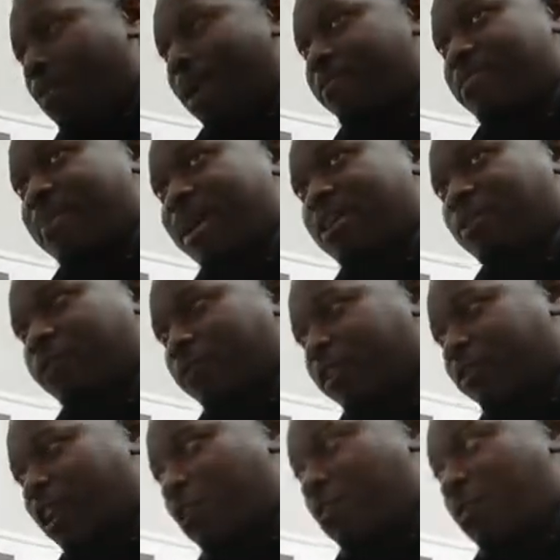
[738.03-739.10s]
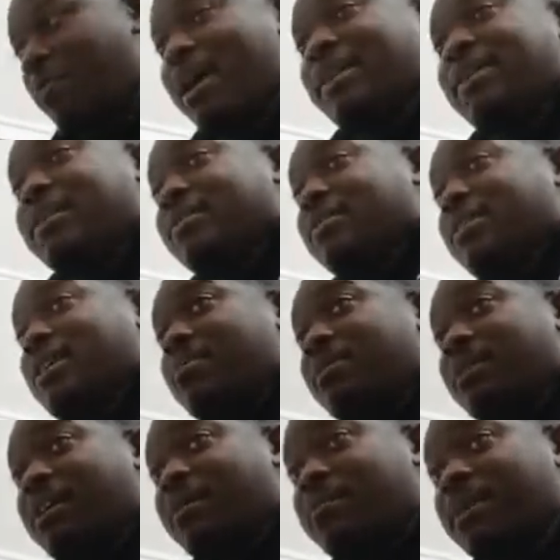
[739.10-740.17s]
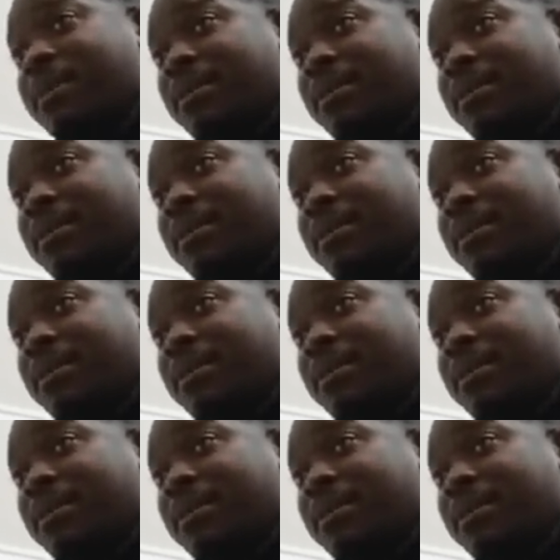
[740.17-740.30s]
everybody else figure it out when my kids are coming up,